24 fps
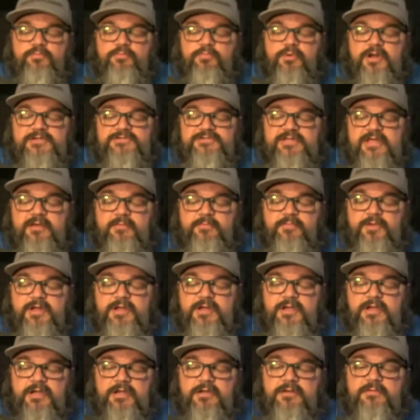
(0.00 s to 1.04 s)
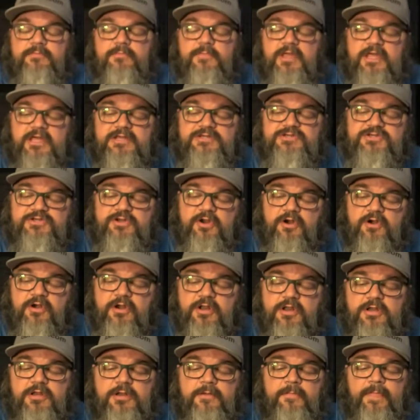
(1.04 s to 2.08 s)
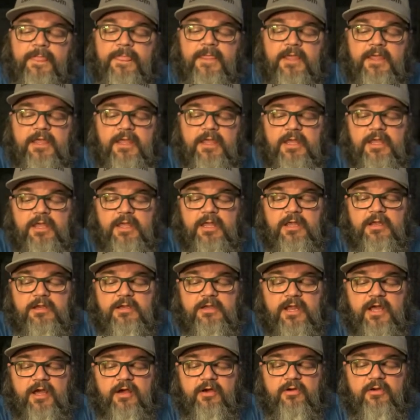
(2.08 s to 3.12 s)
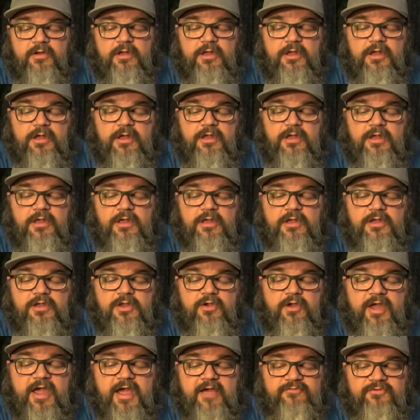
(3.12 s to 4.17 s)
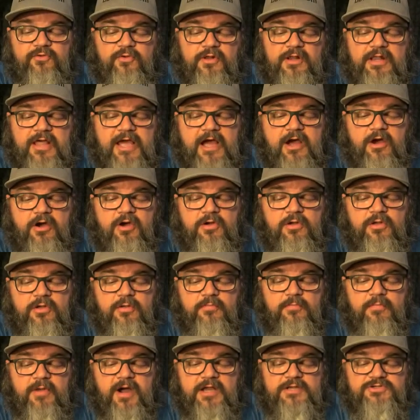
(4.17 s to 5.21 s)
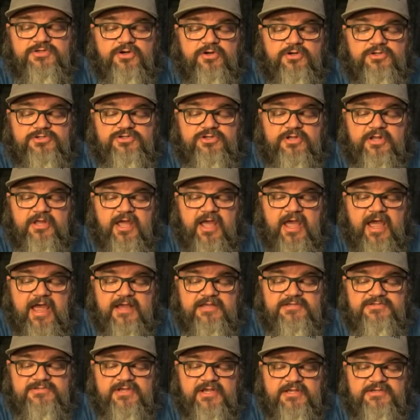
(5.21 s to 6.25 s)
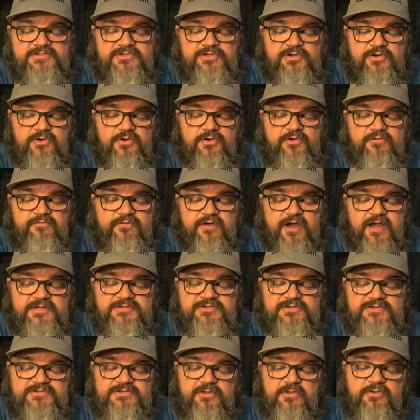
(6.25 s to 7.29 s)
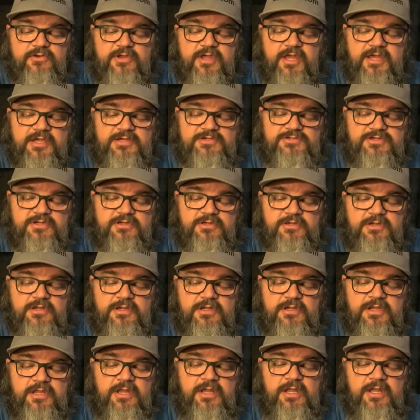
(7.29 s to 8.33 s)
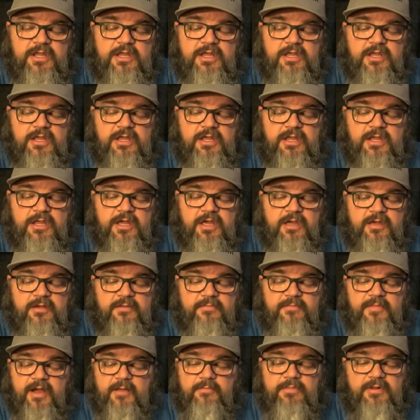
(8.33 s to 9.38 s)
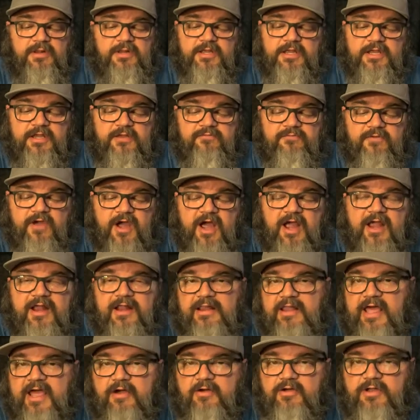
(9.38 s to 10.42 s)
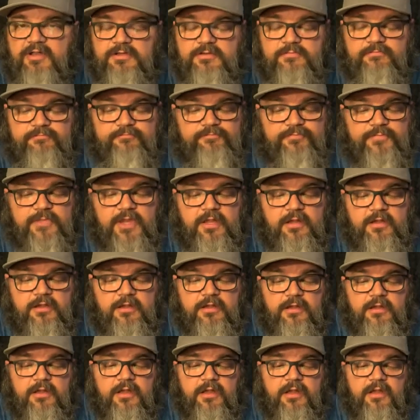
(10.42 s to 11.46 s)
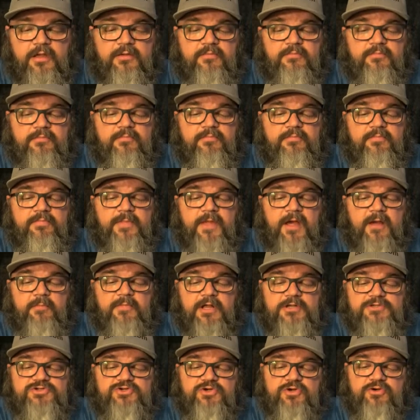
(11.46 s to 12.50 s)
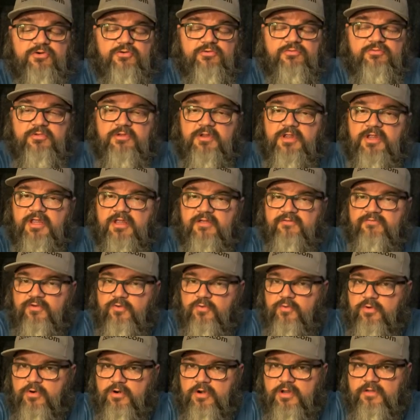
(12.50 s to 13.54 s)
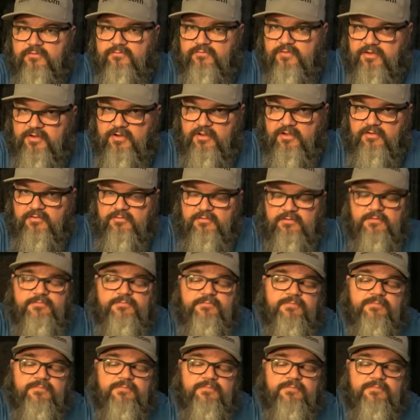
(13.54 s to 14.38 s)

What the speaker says: press that button, Get Started. Now, you have to allow My Church to access your device's location. I believe I allow it. I'm not sure if it'll work if you don't.